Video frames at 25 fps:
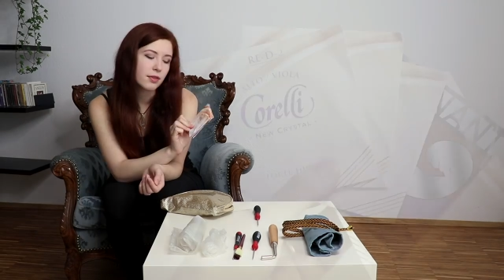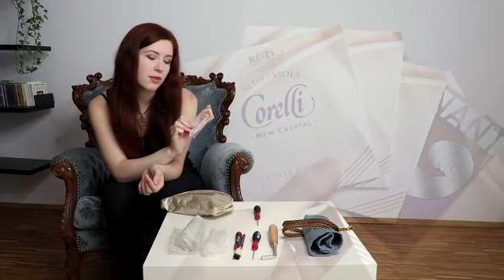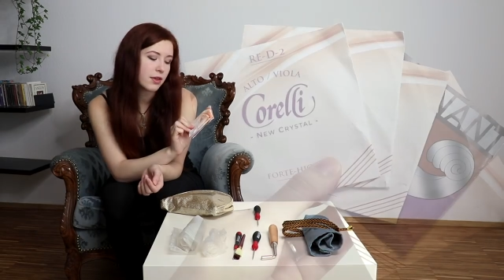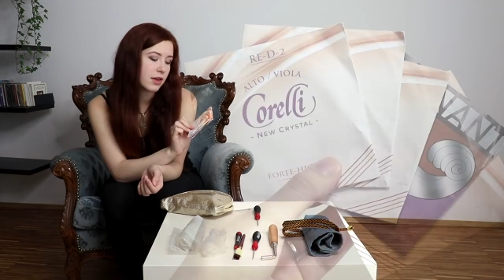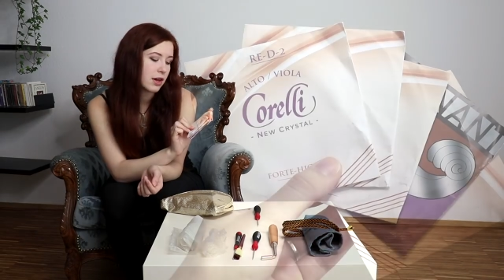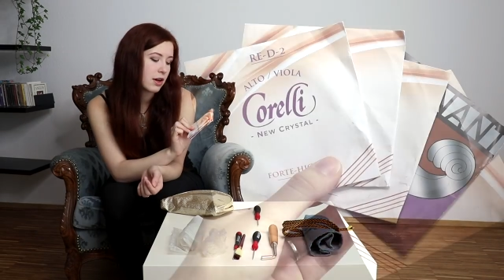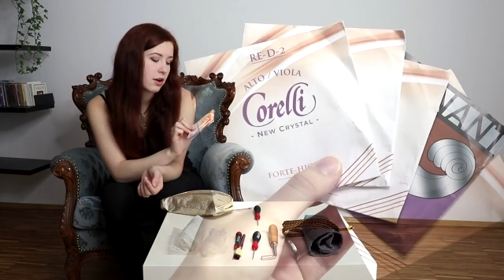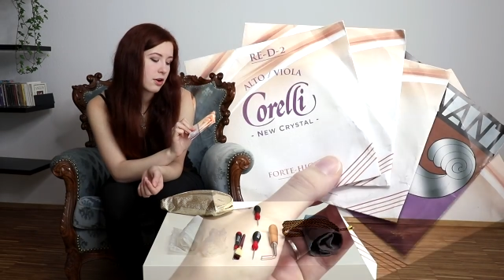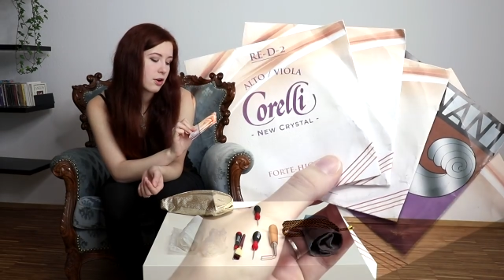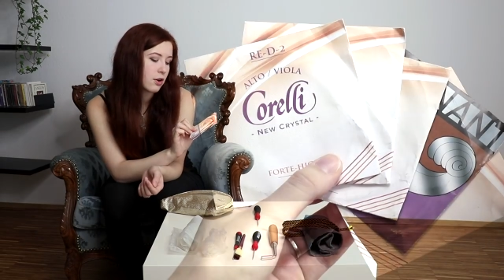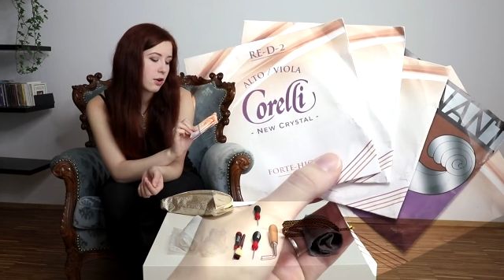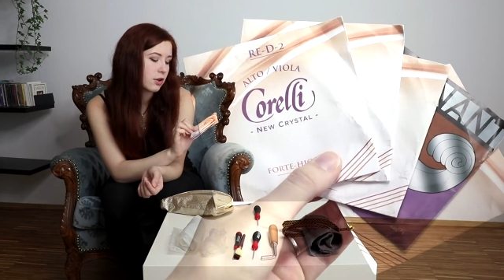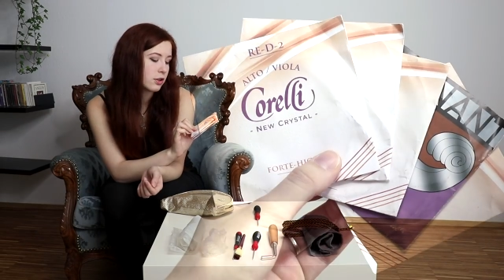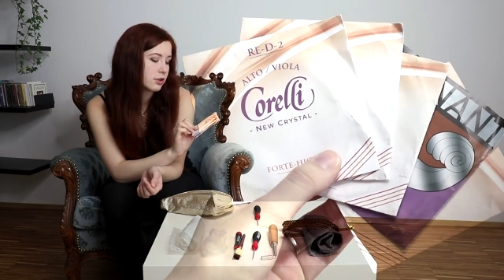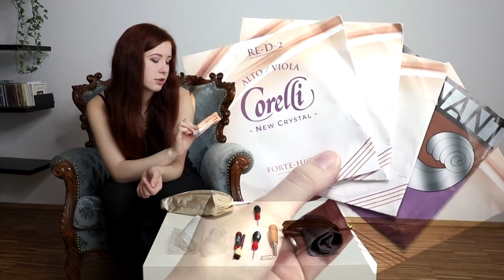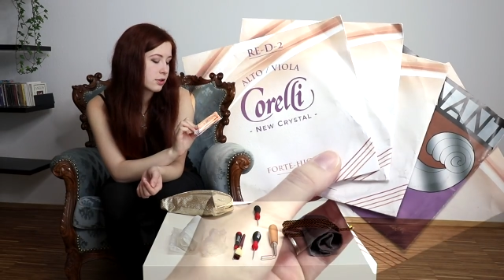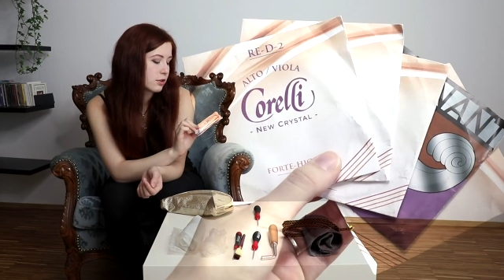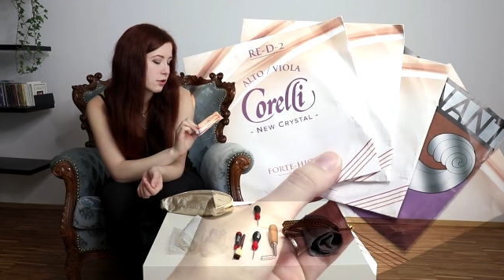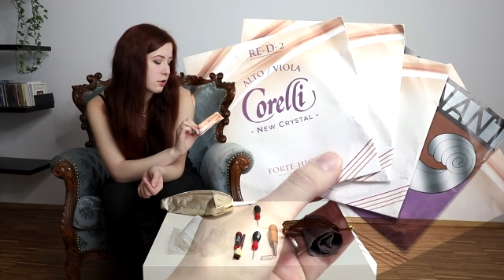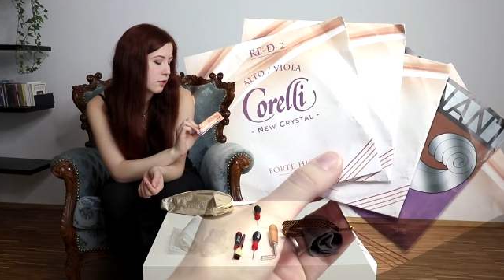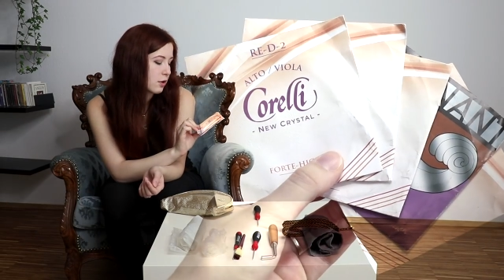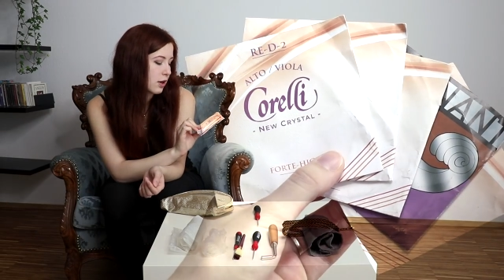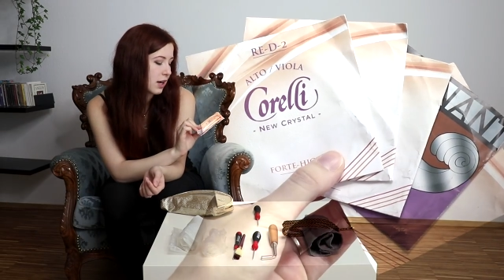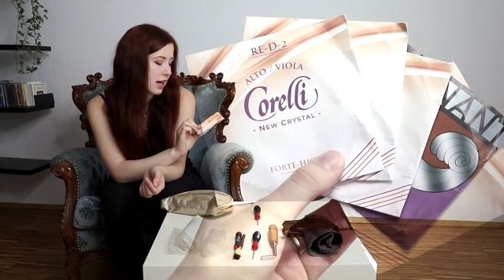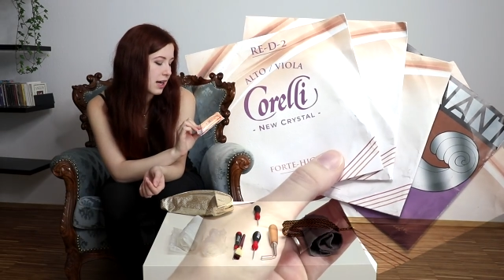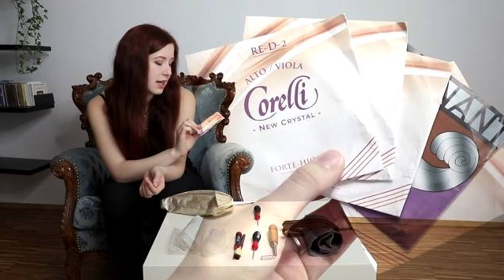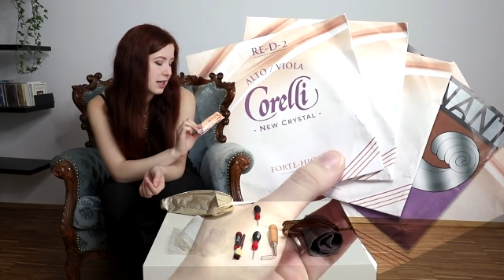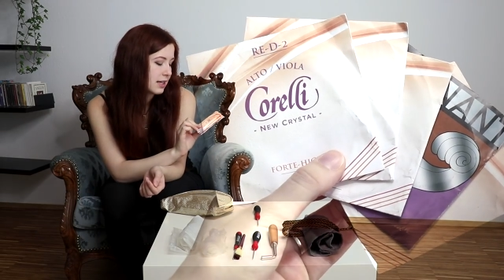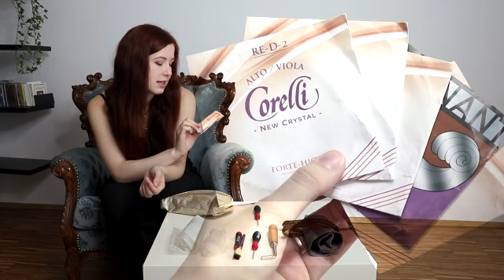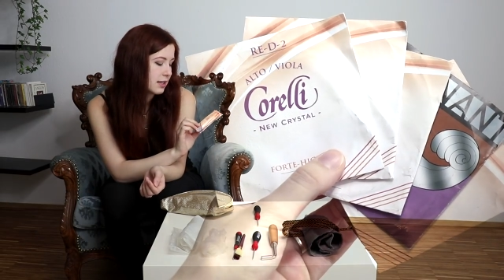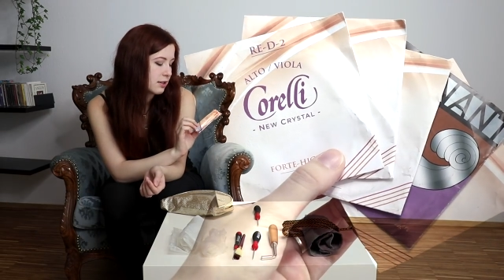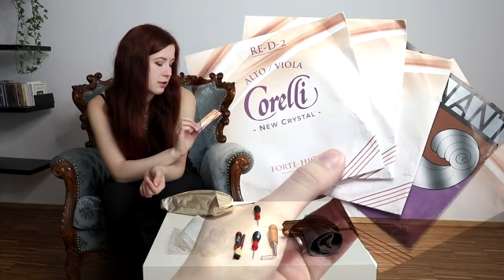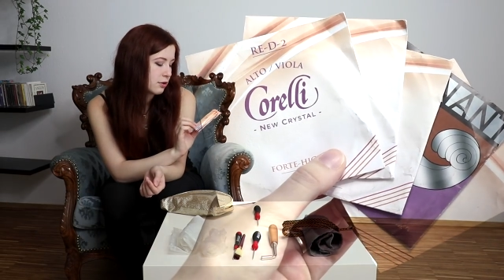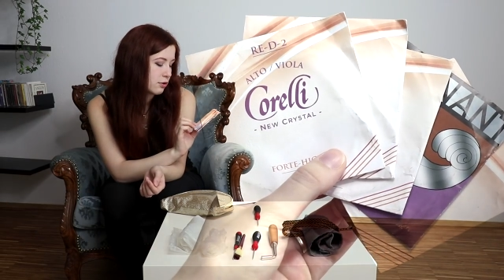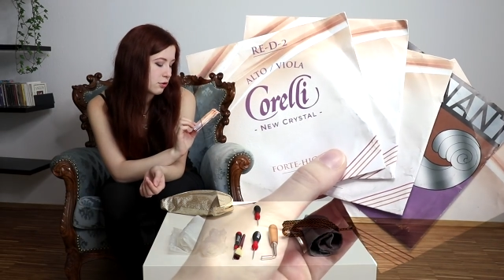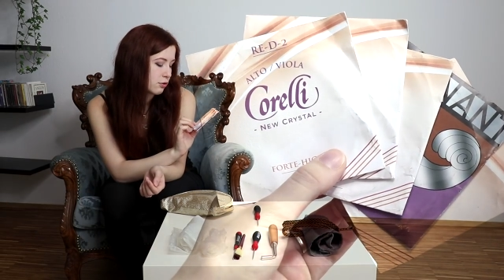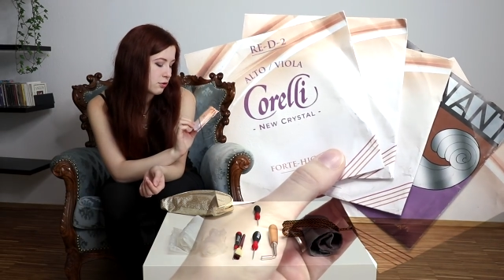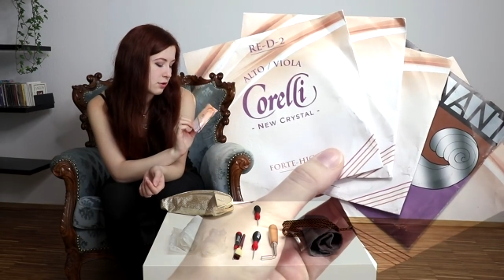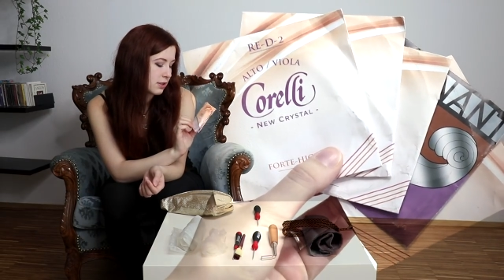They are called Corelli New